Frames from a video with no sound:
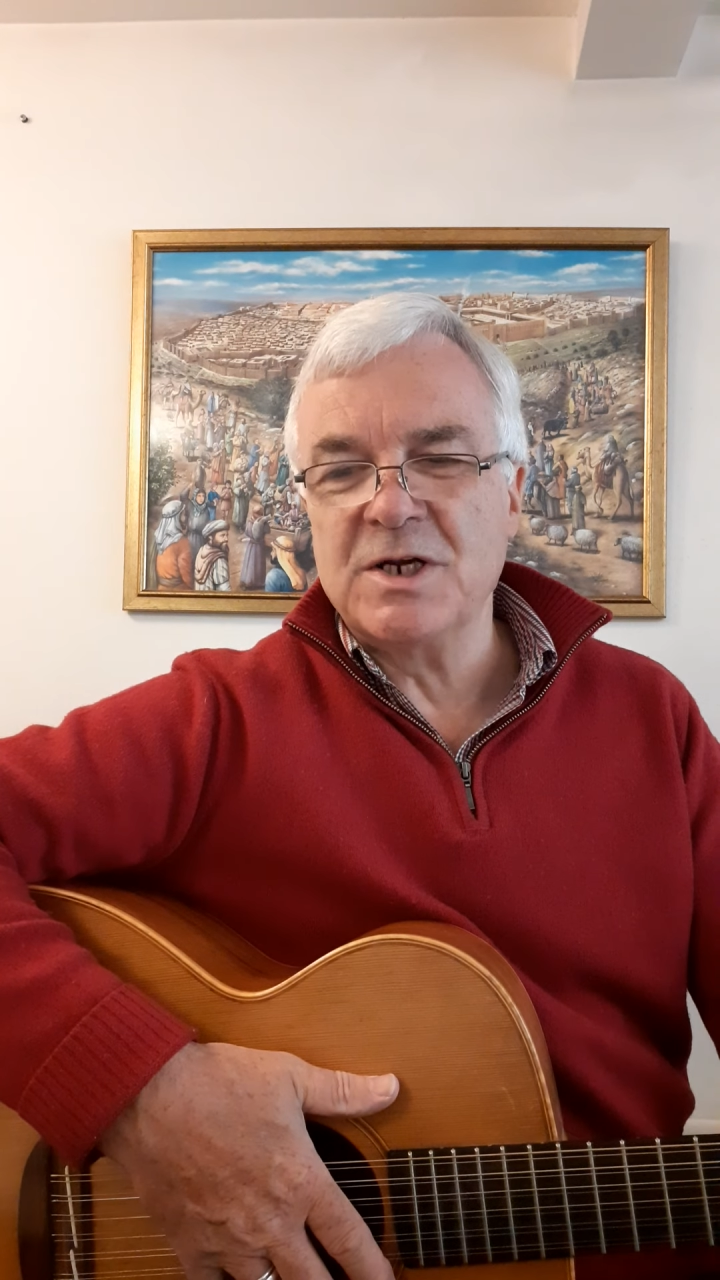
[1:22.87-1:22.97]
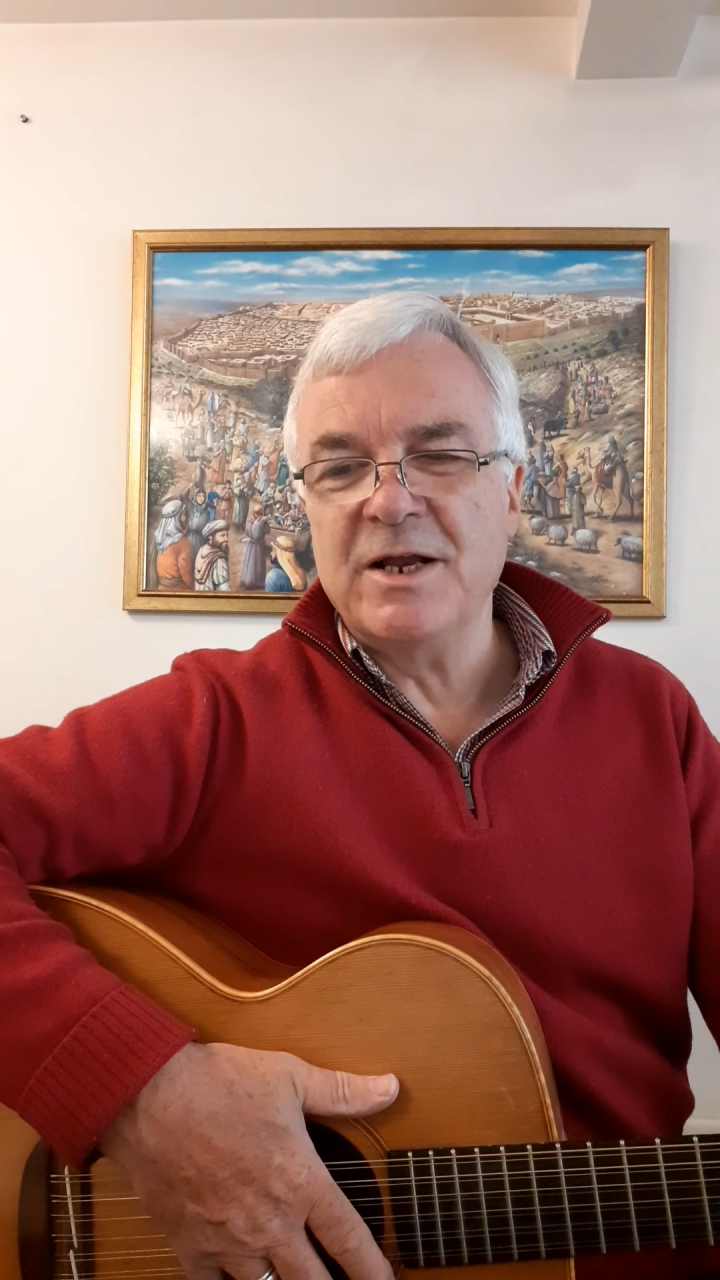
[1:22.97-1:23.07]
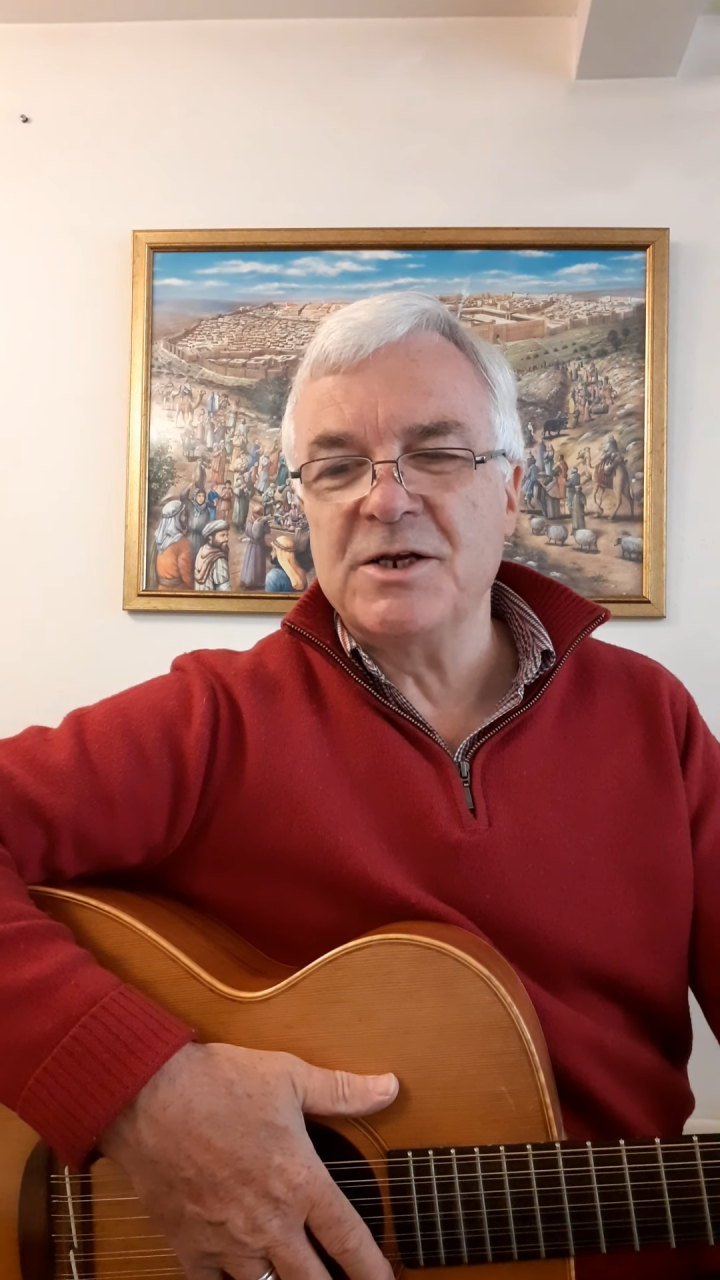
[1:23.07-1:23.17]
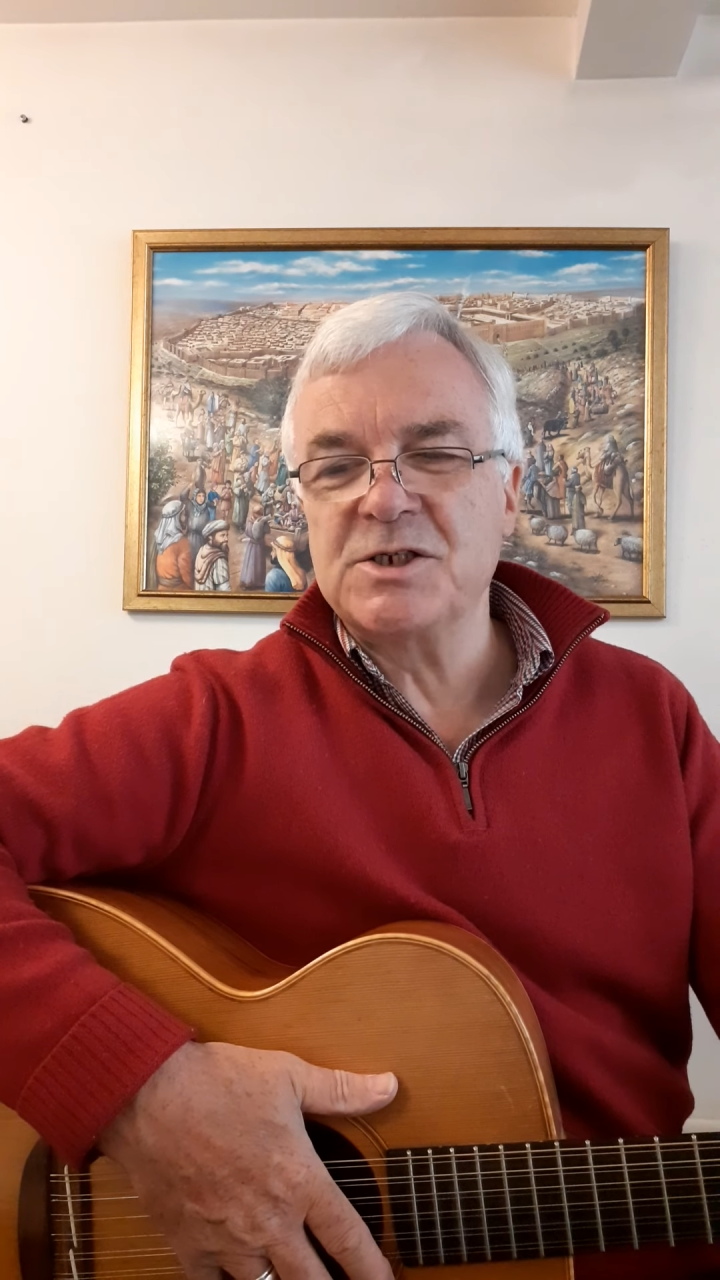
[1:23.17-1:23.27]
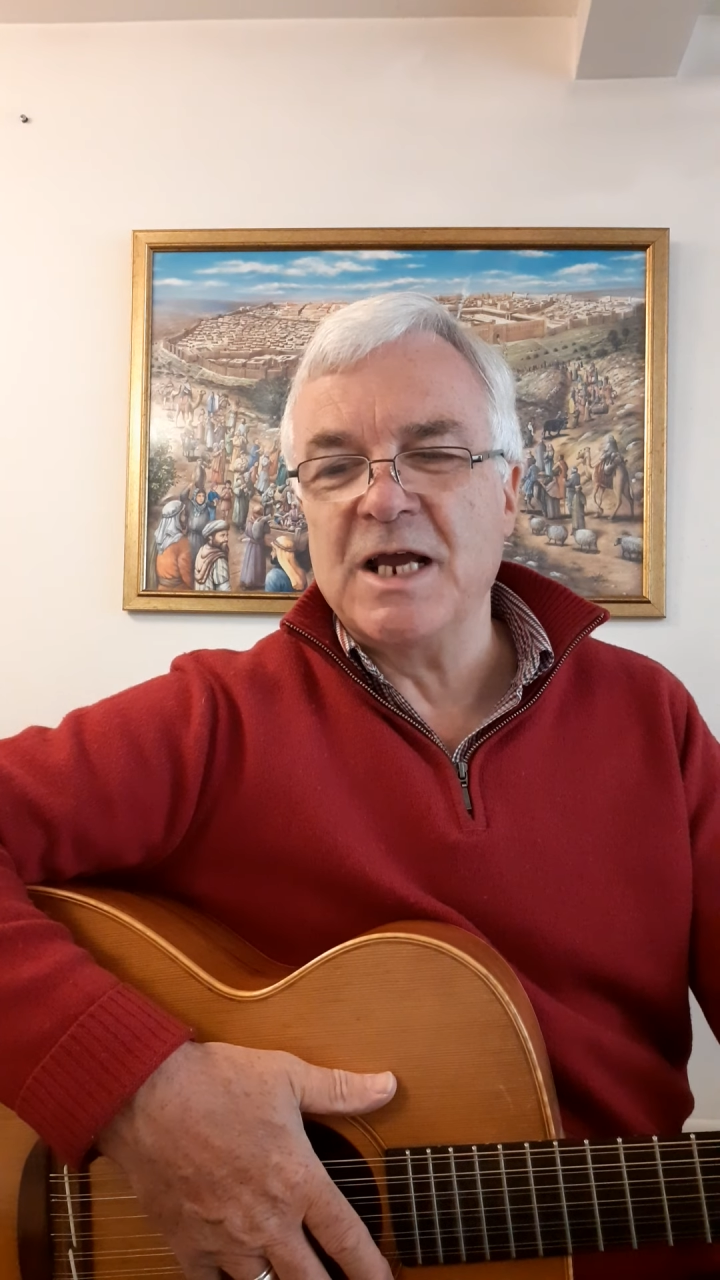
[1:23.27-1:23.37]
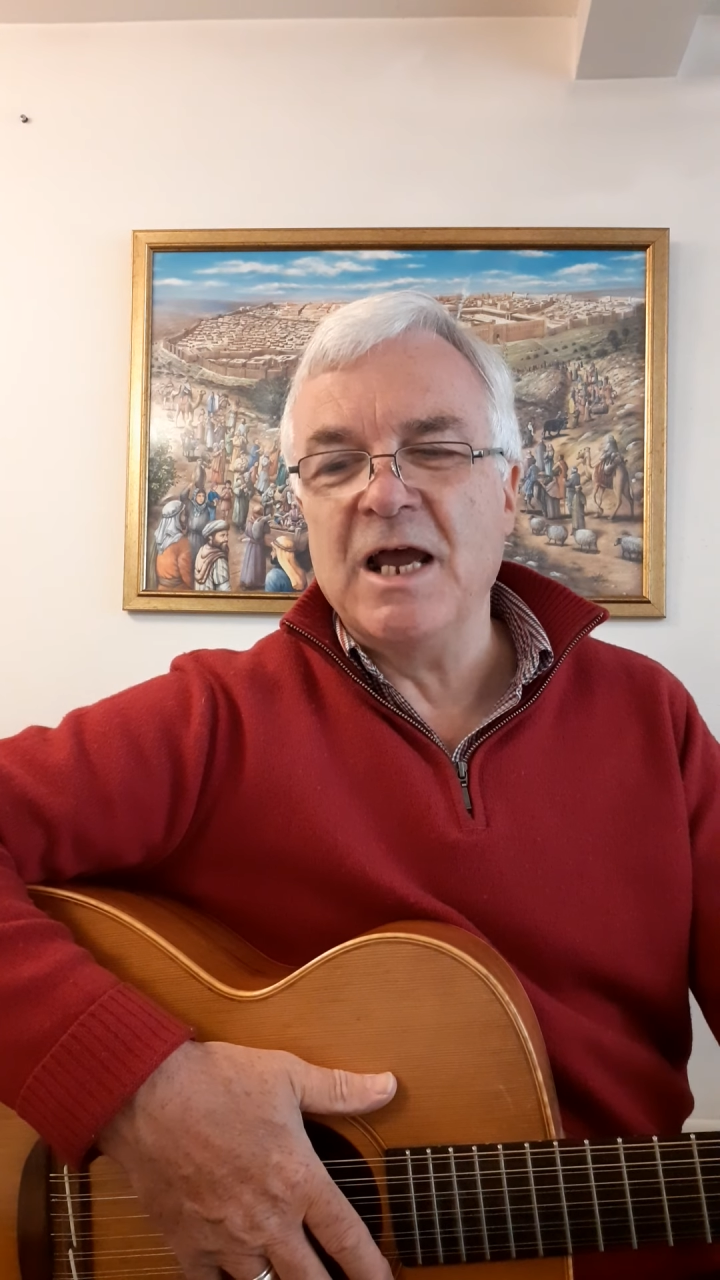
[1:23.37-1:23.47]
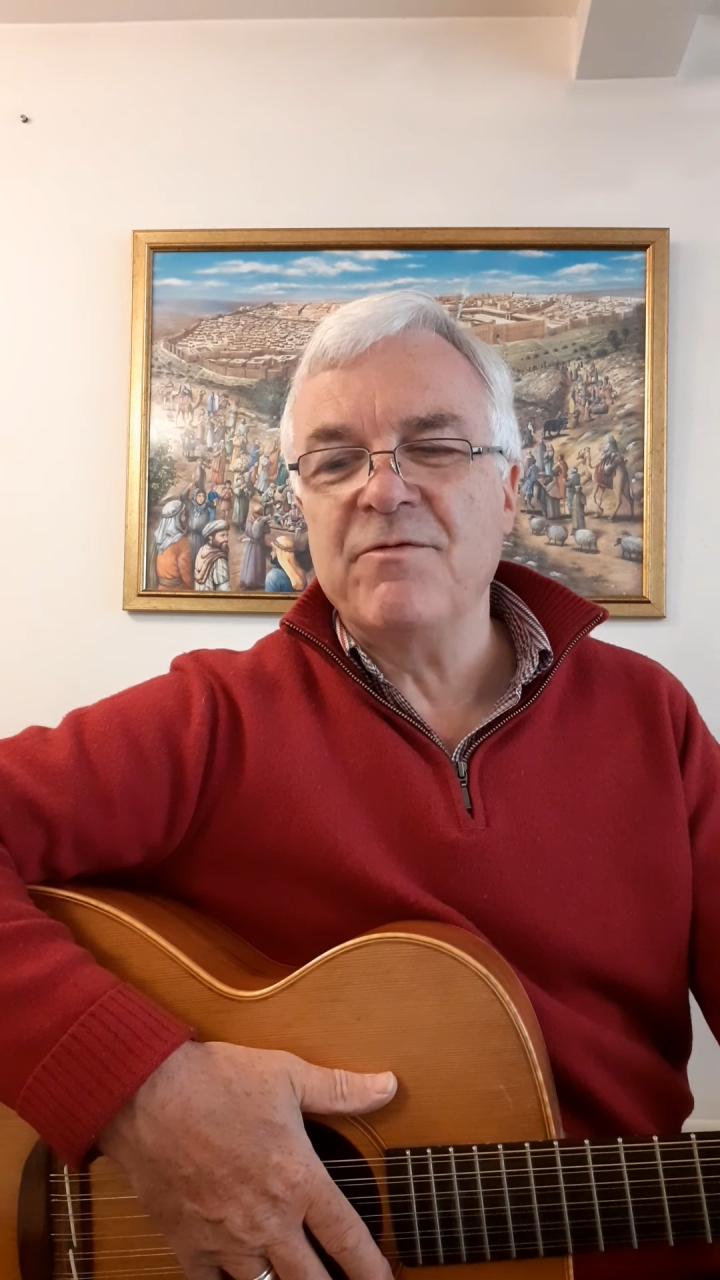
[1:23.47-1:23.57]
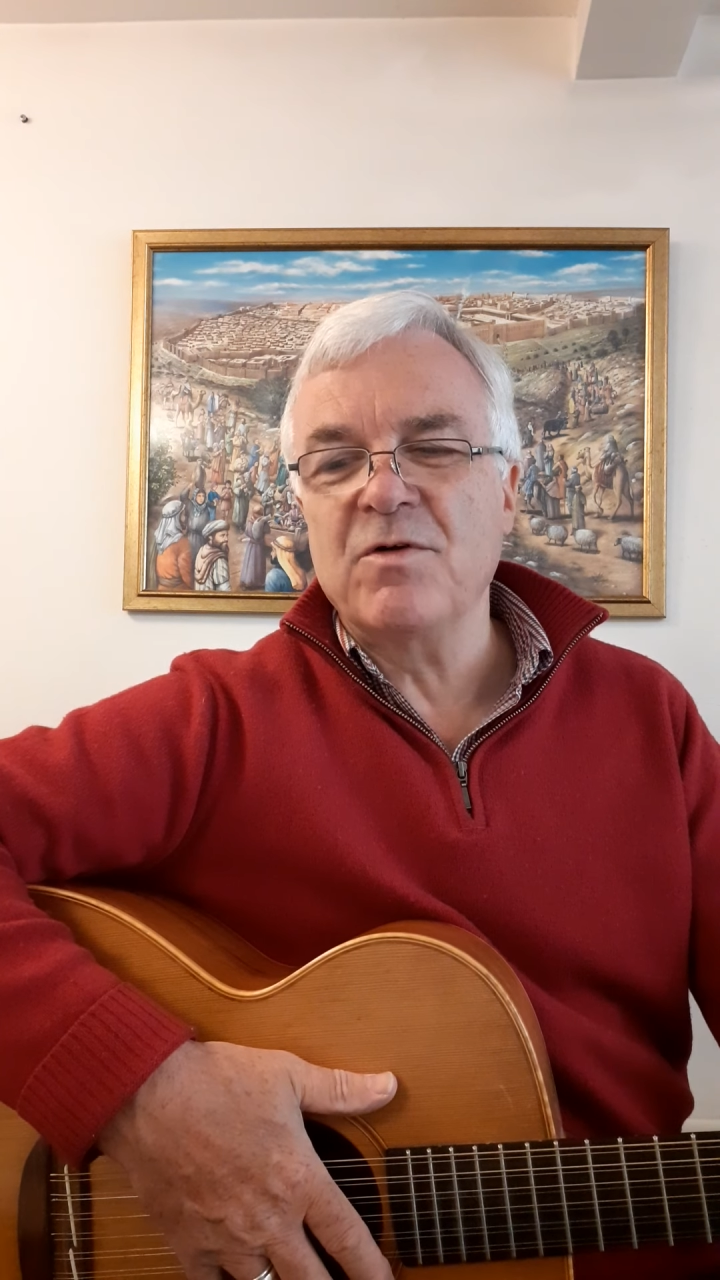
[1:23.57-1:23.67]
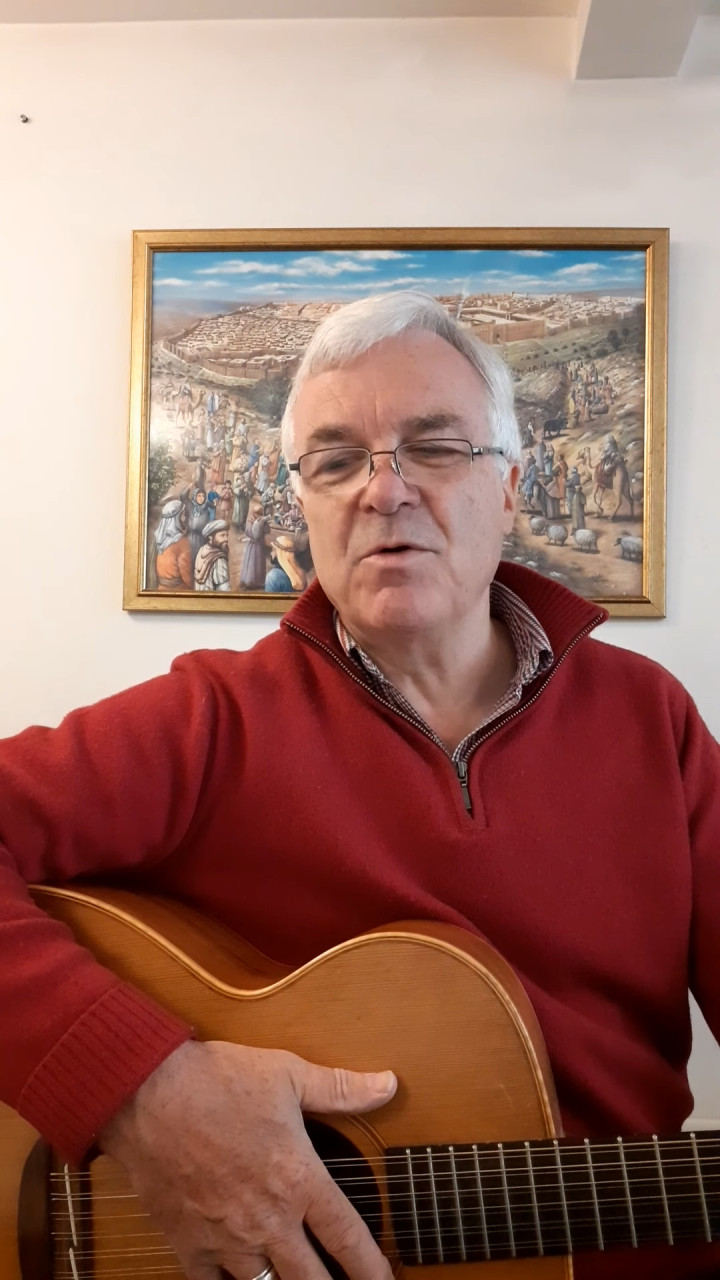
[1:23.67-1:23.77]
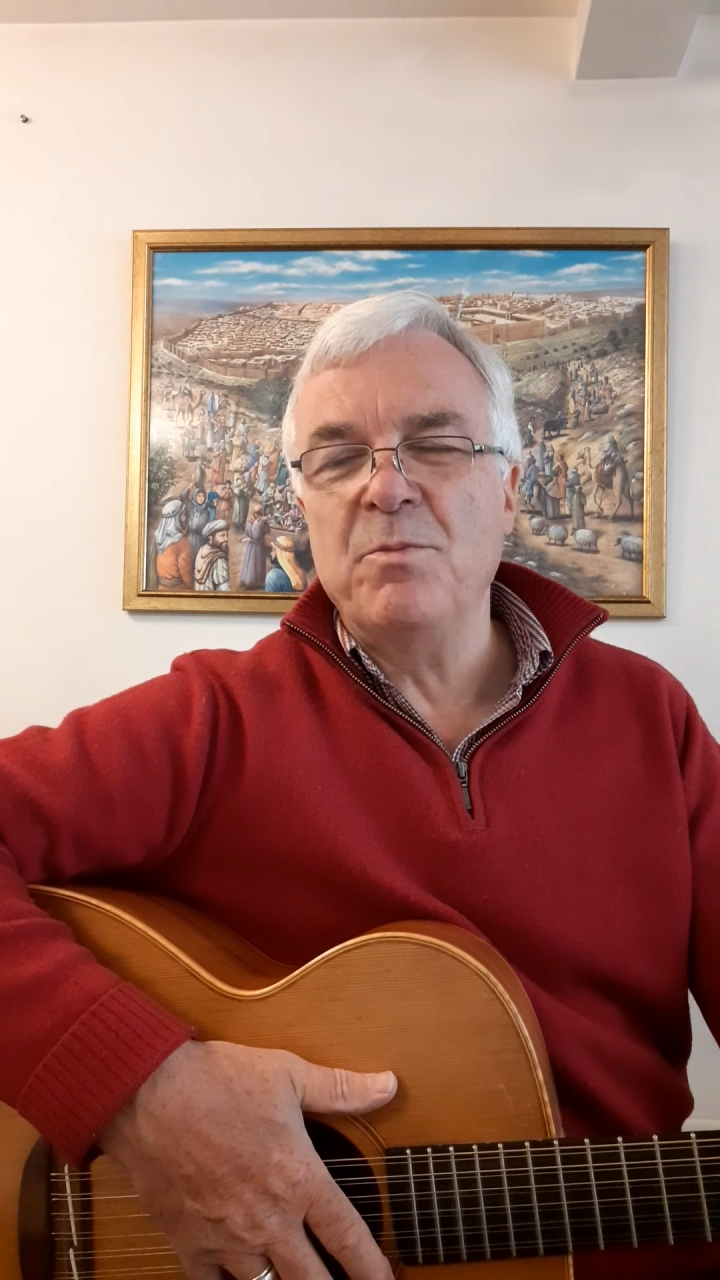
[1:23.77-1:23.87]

Let us ever